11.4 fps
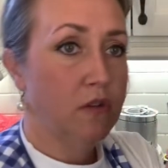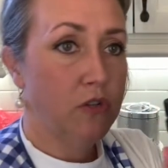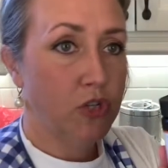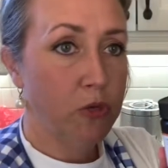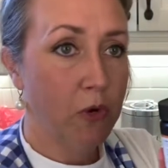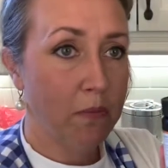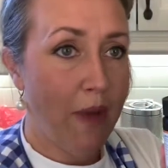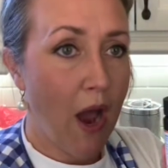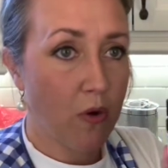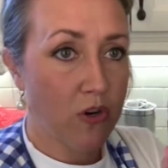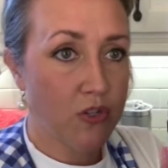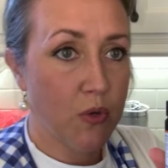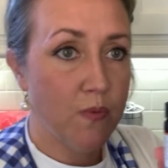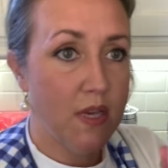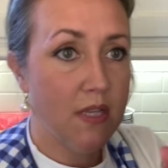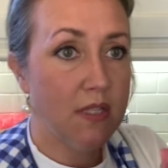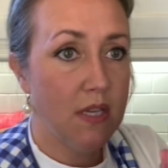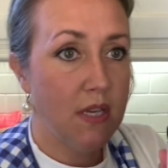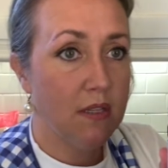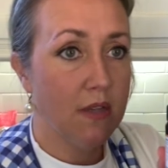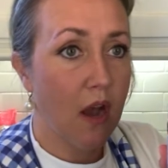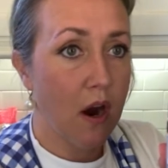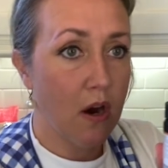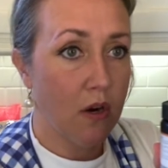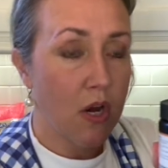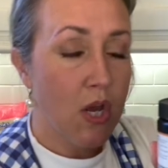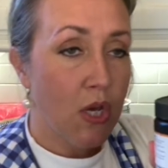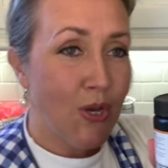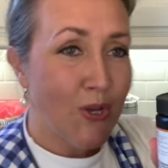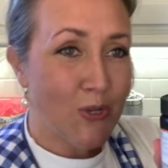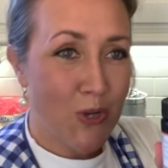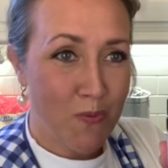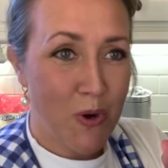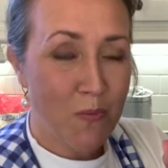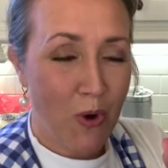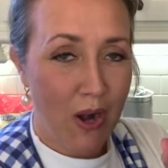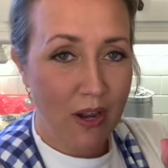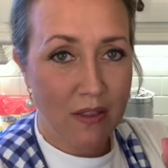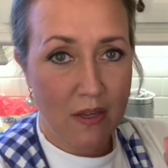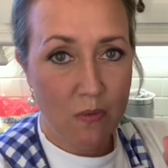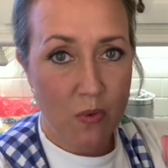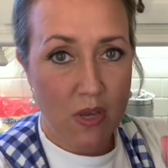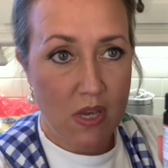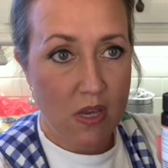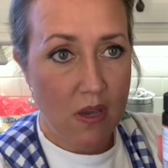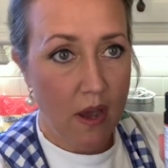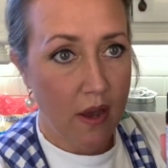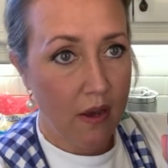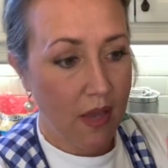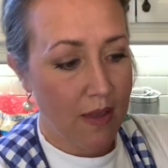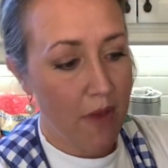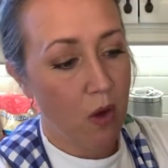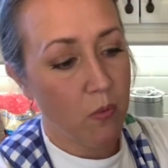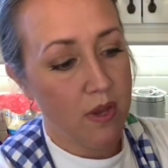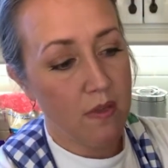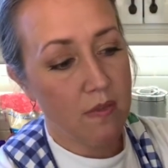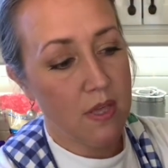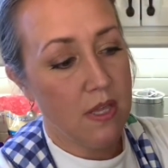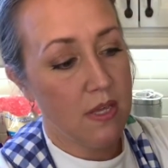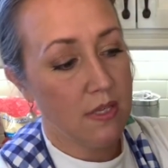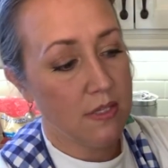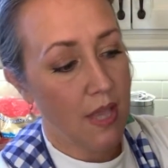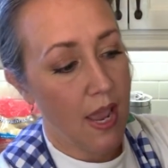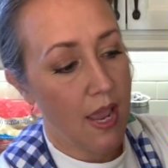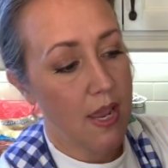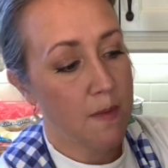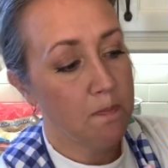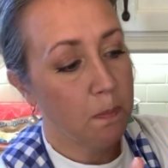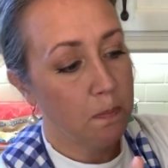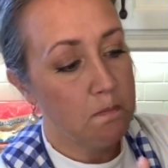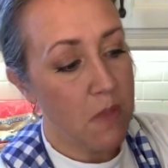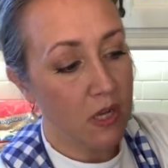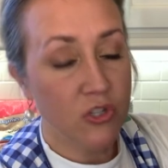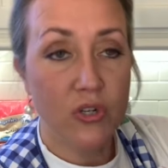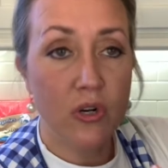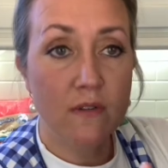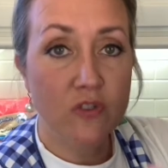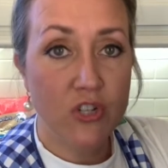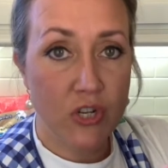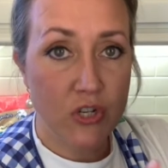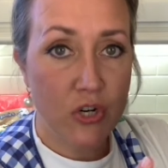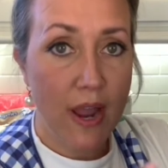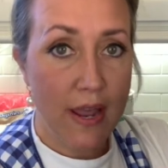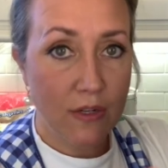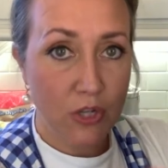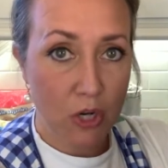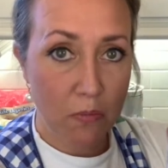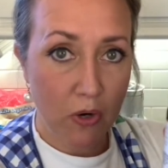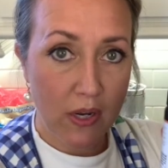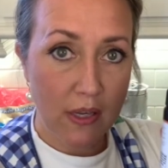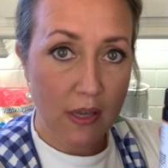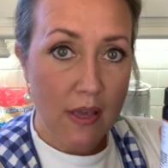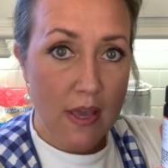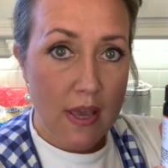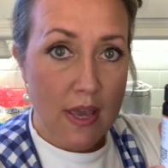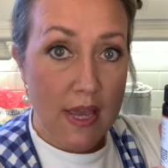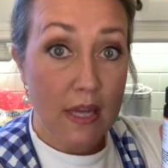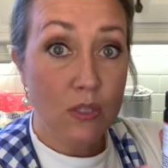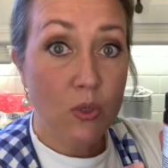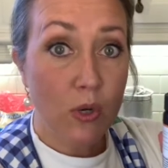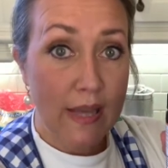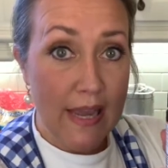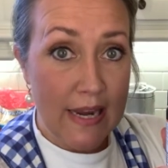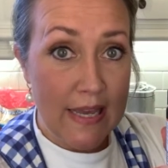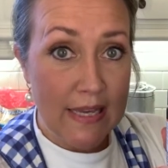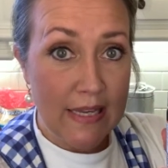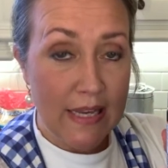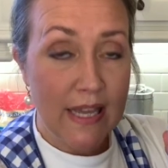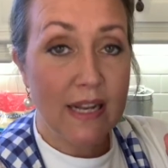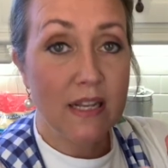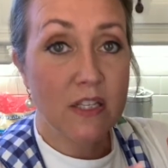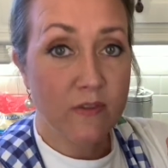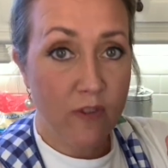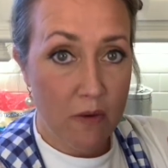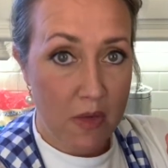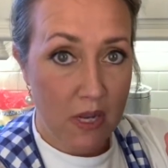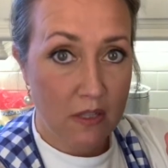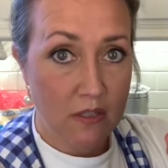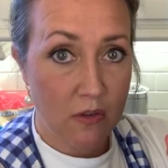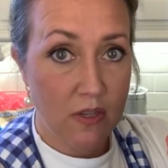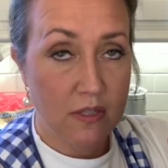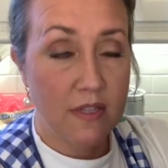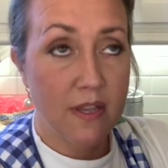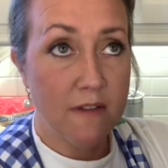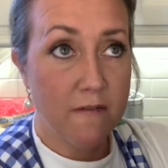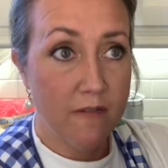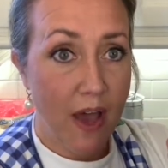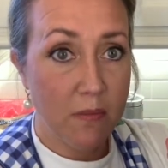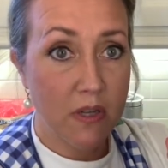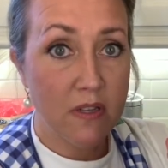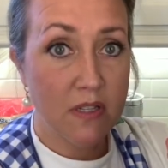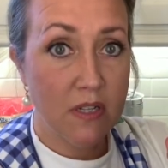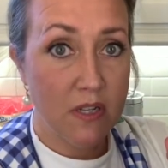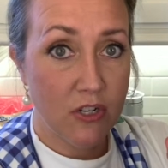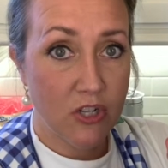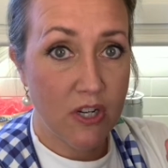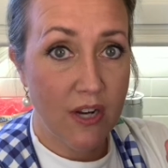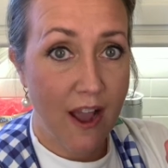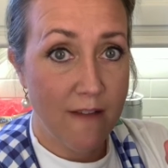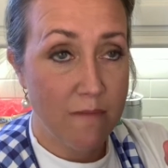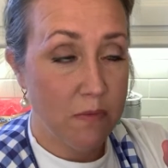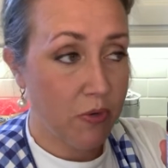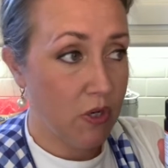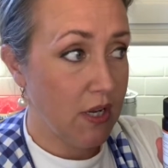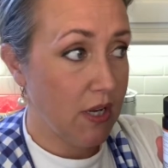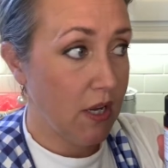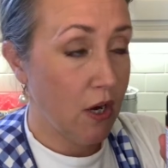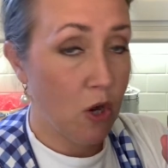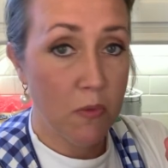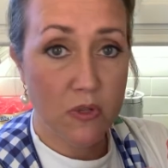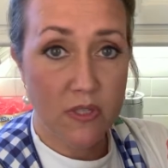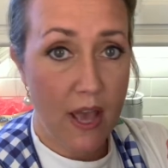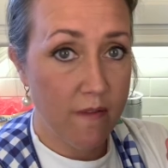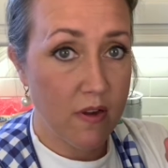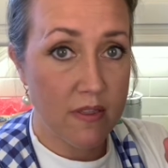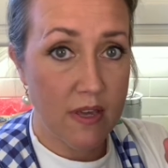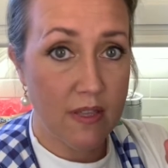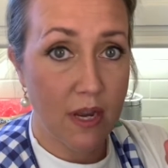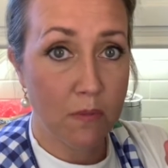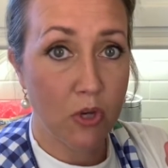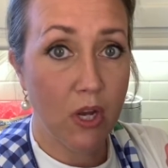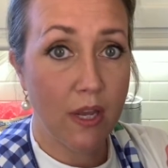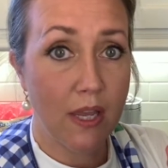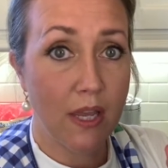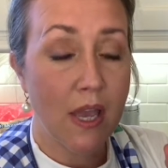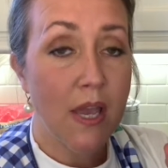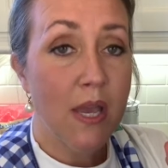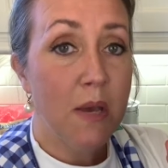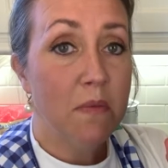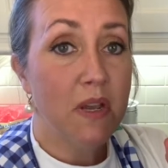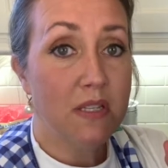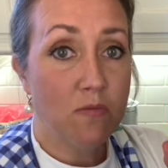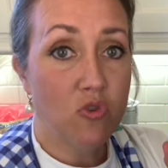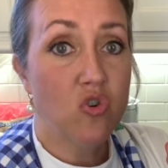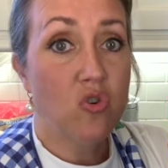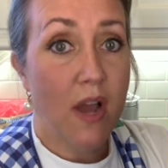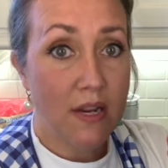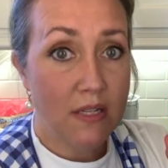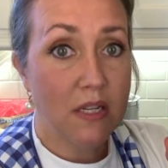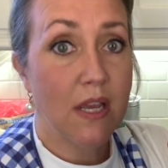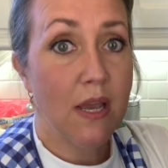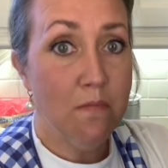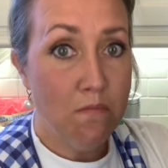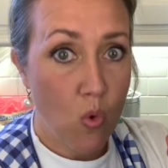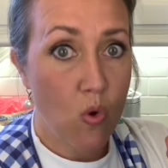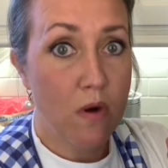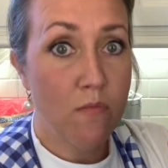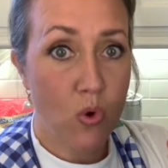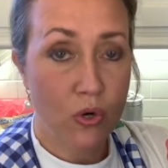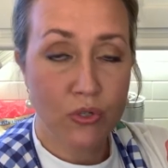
Turmeric Power. So this is our turmeric product that we uh, came out with. It is a mixture of ginger and turmeric, It is organic and it is fermented. So this is a fabulous addition. I've been putting in it in almost everything that I'm cooking because I'm trying to get more and more